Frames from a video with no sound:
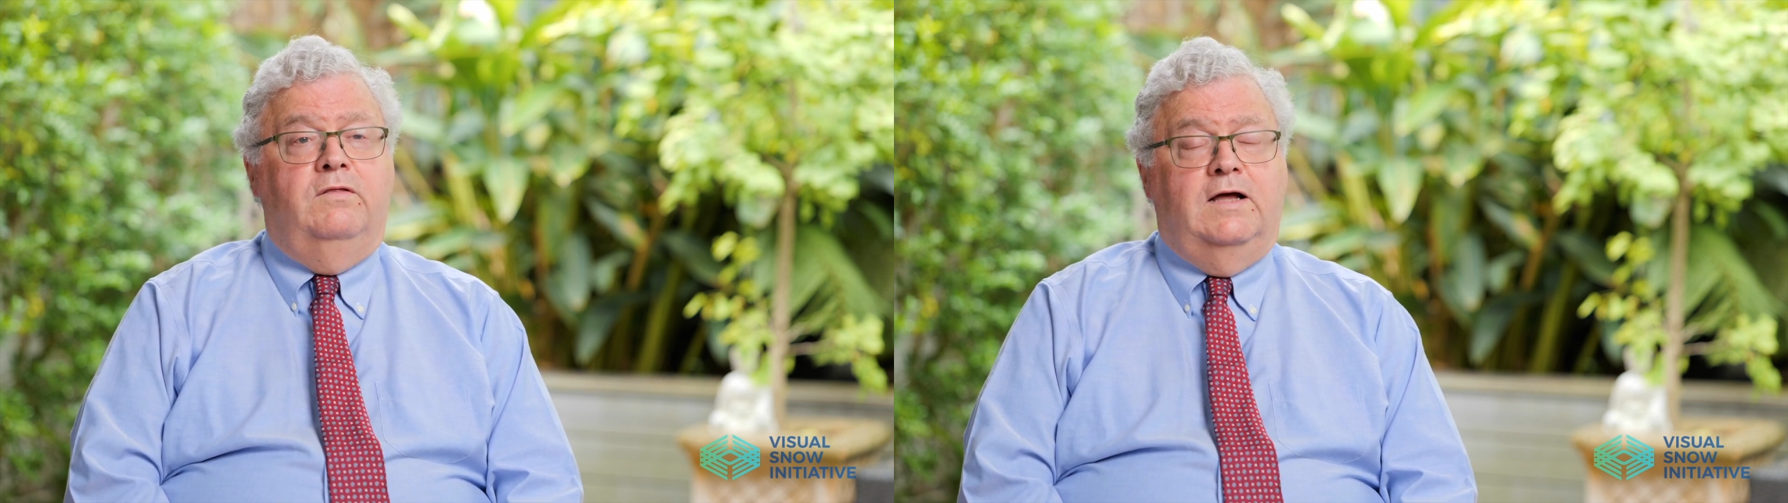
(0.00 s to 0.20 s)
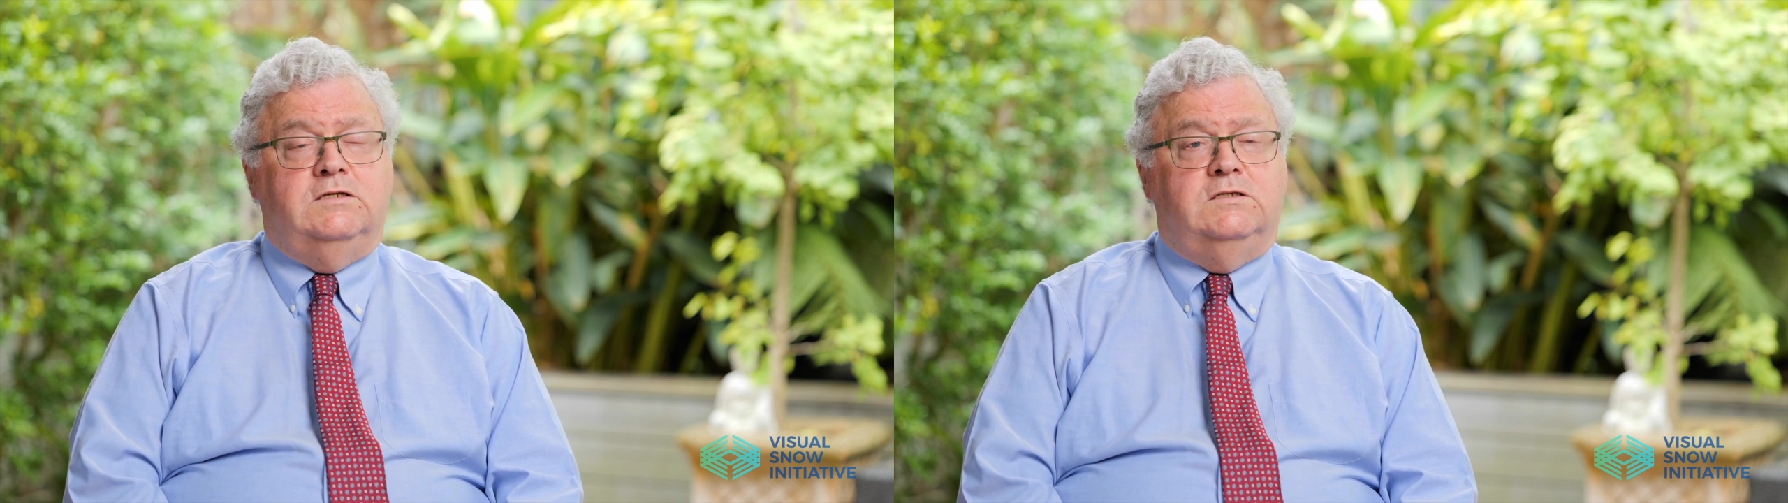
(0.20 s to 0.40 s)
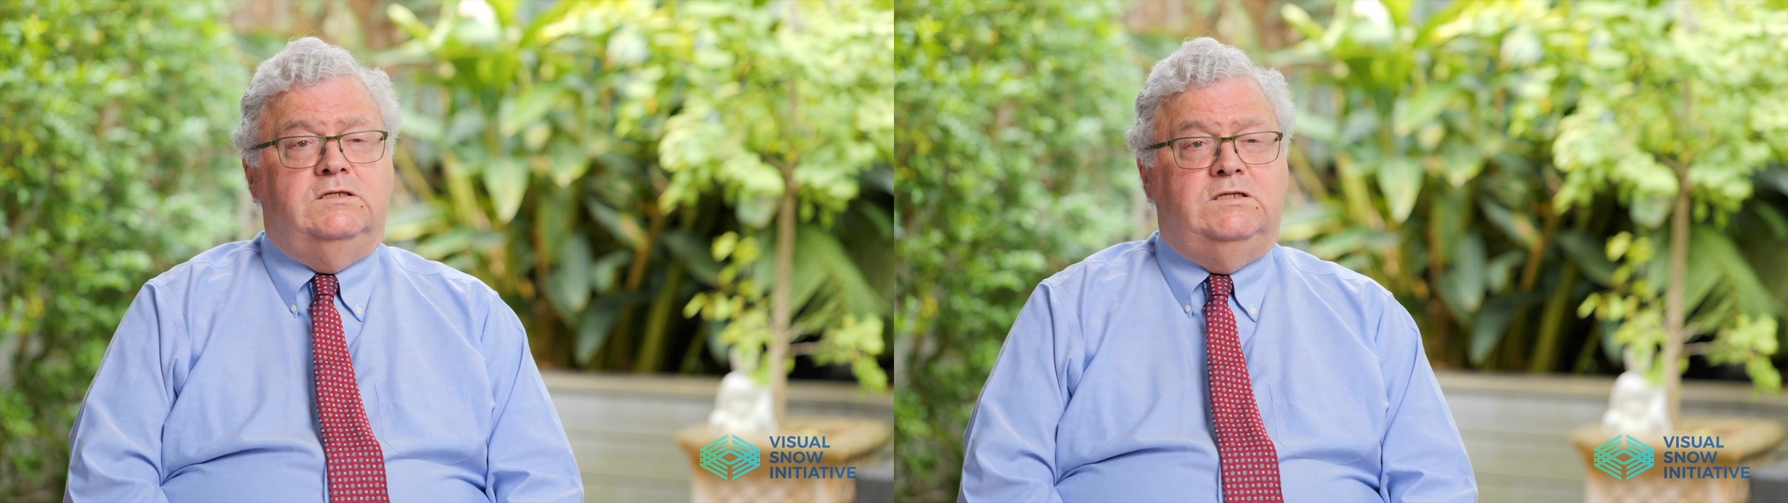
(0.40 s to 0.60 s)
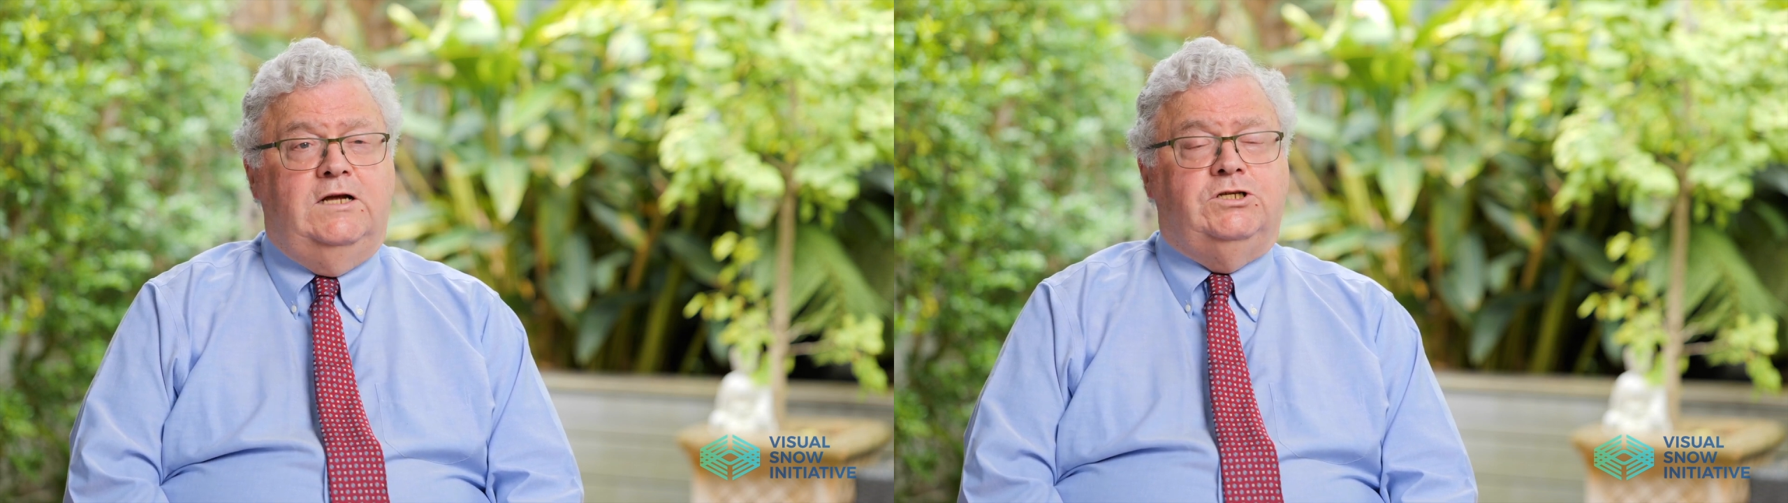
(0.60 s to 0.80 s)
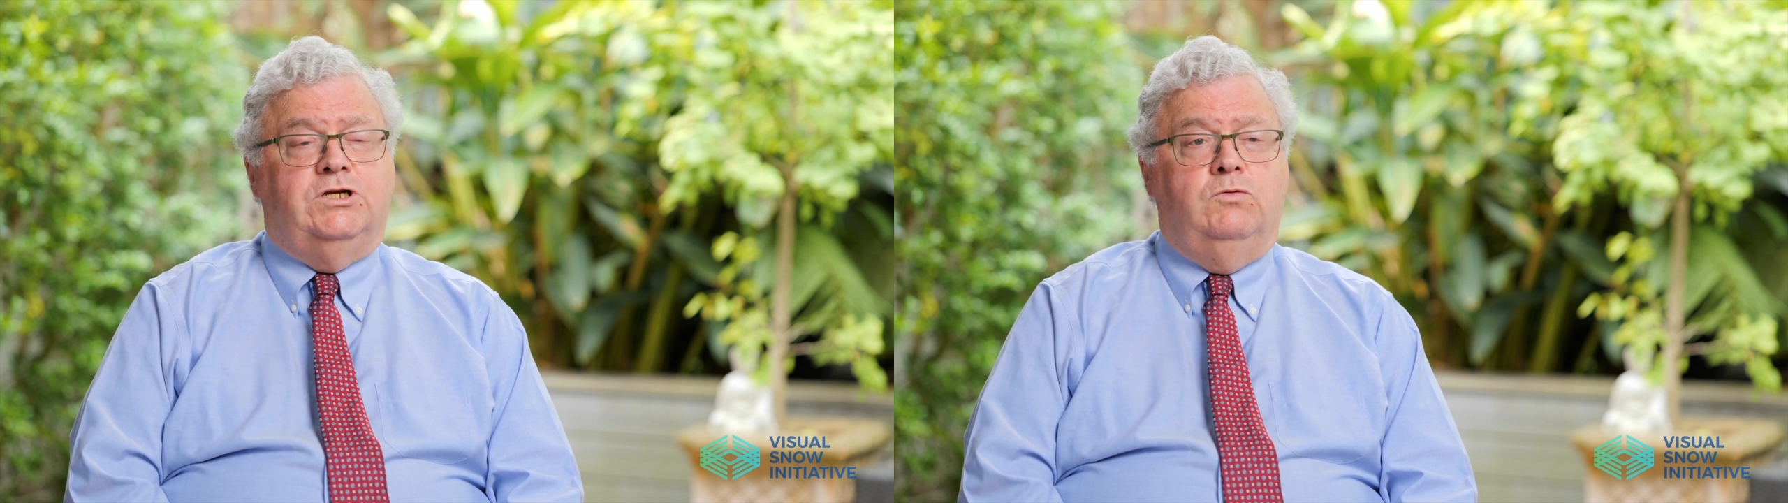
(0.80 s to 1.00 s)
That's
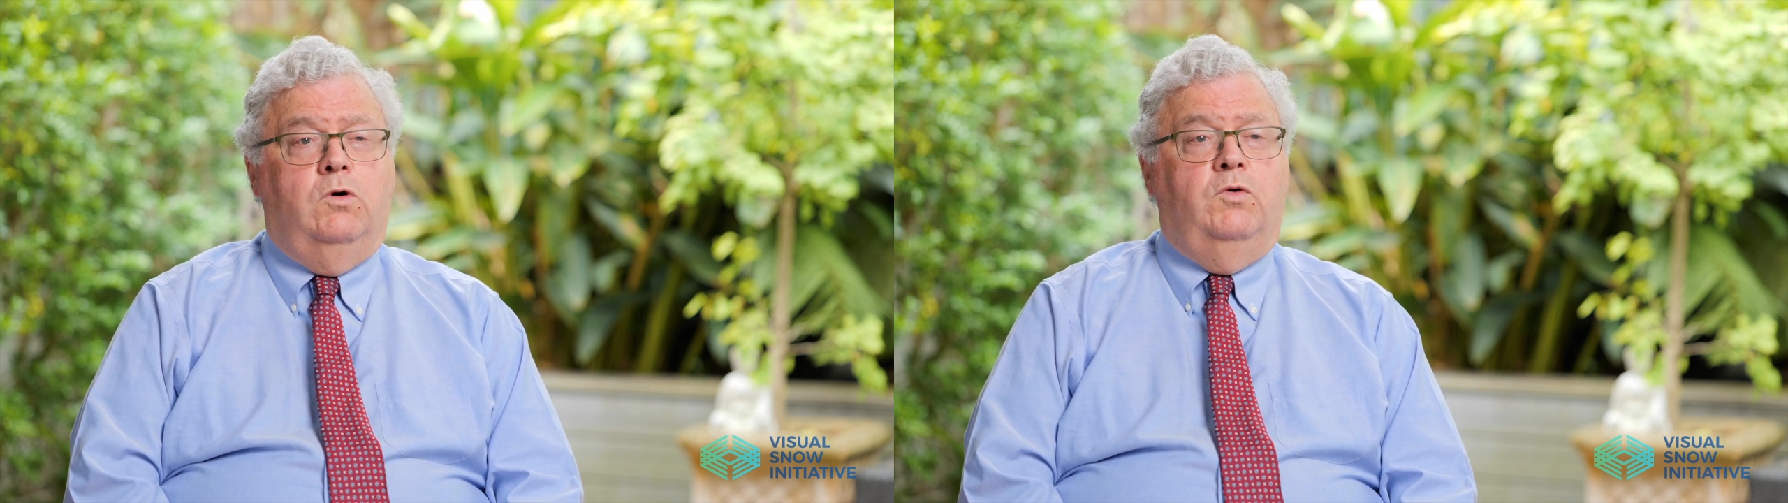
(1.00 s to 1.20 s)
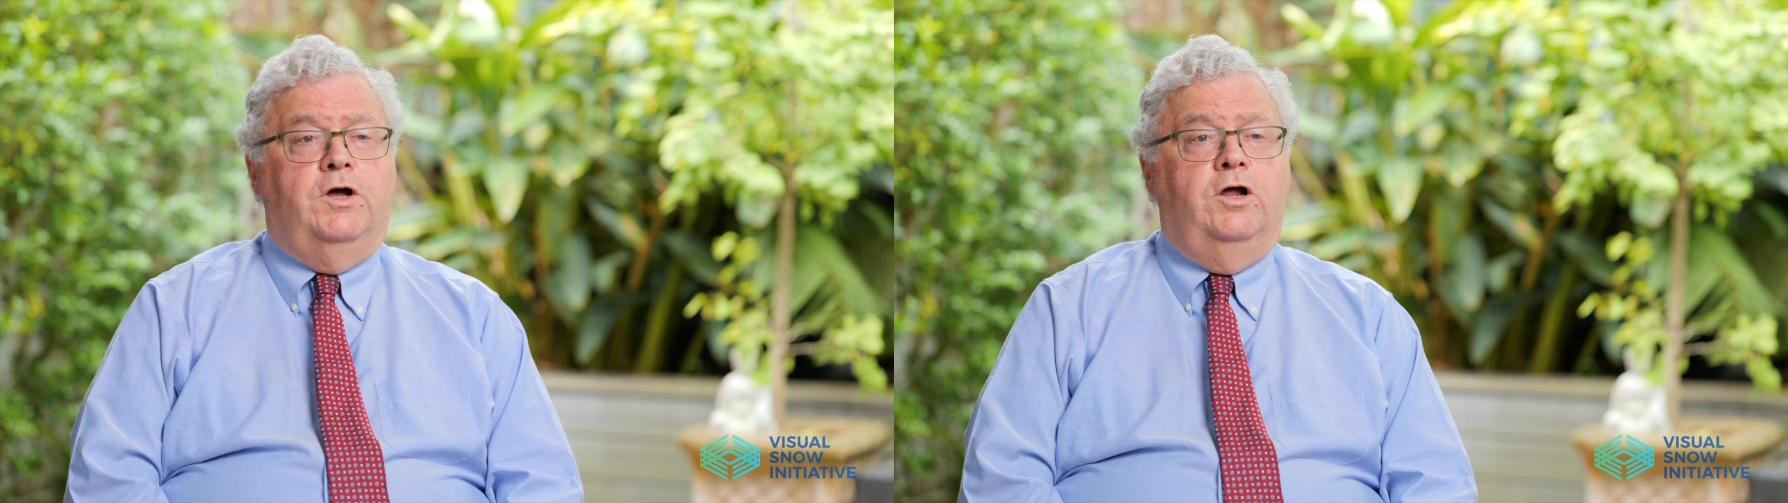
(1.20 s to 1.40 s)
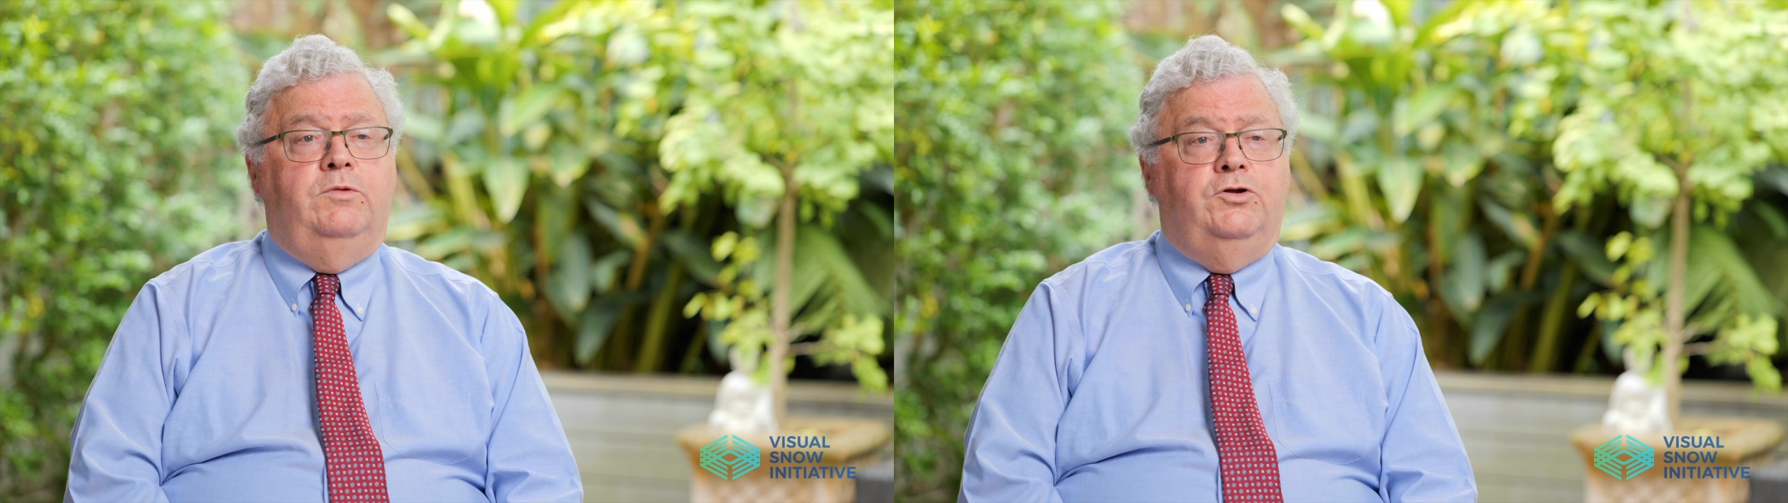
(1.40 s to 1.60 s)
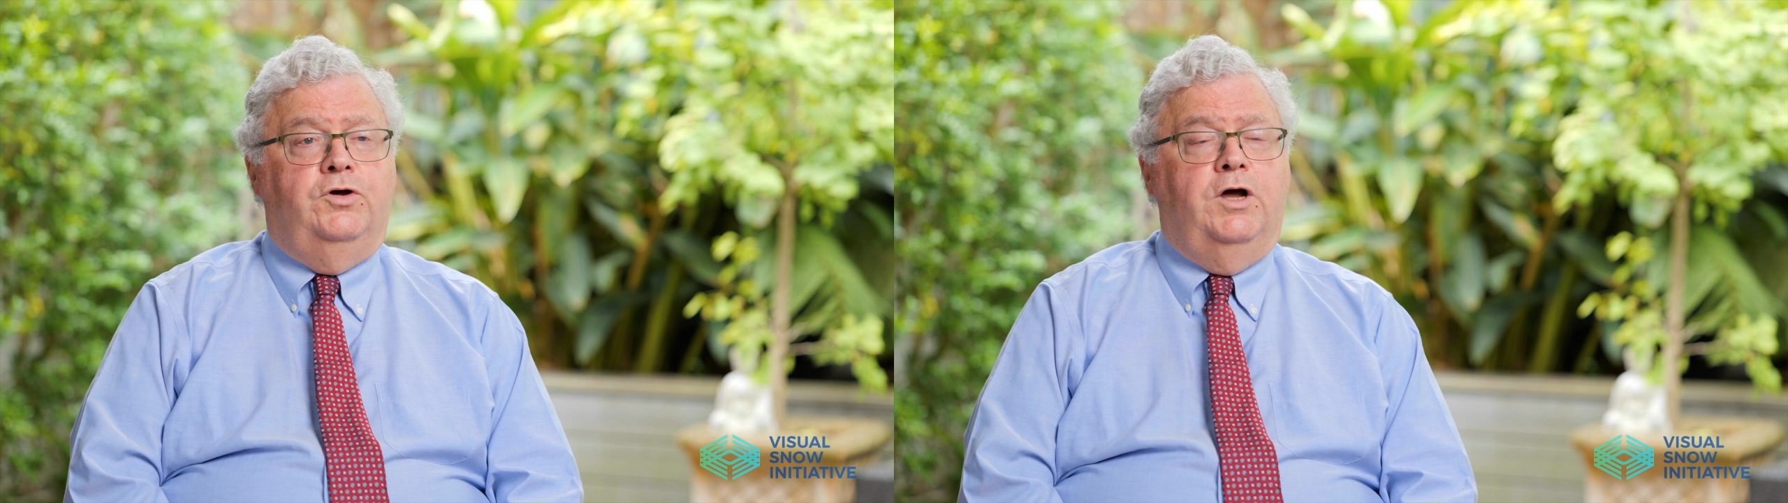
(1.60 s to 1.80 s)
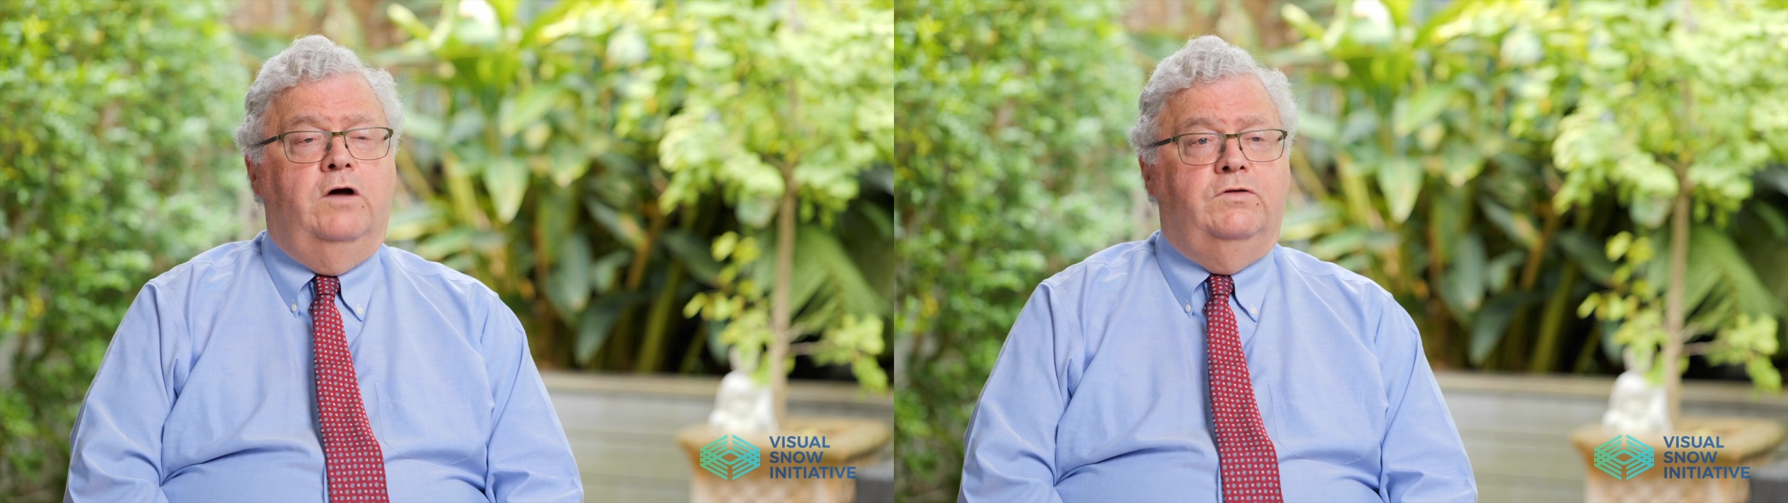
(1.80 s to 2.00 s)
essentially what we're going to be
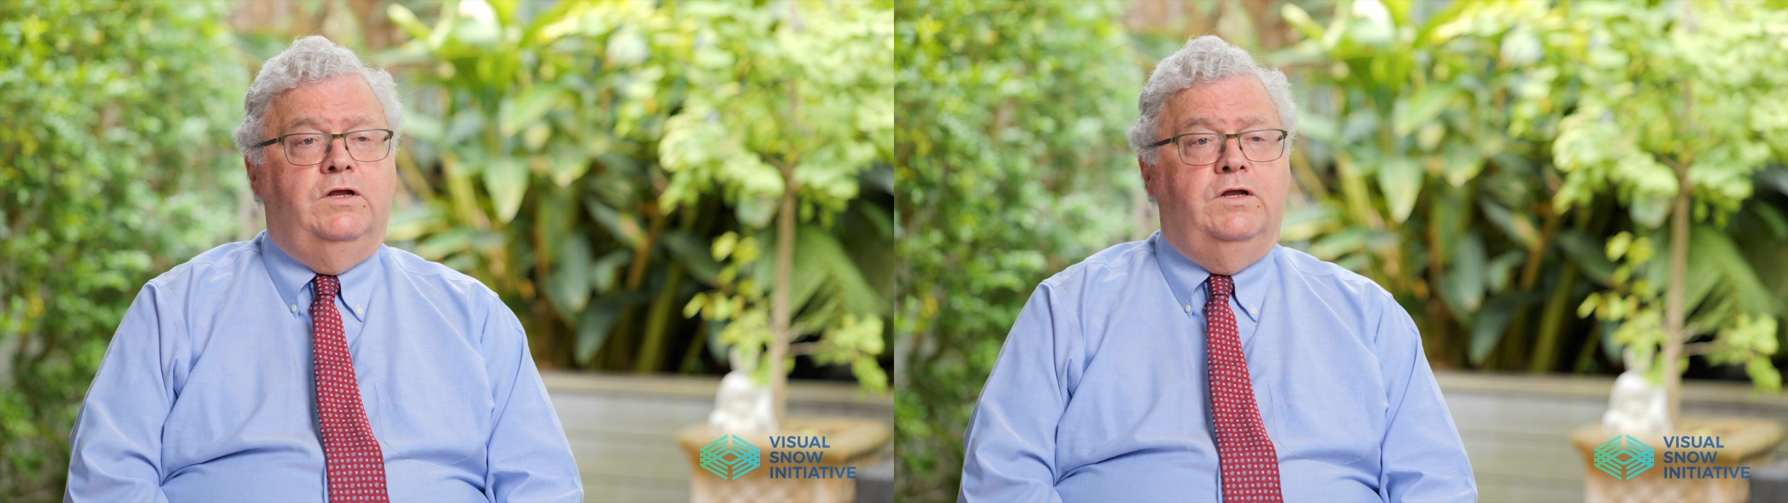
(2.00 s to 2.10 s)
doing over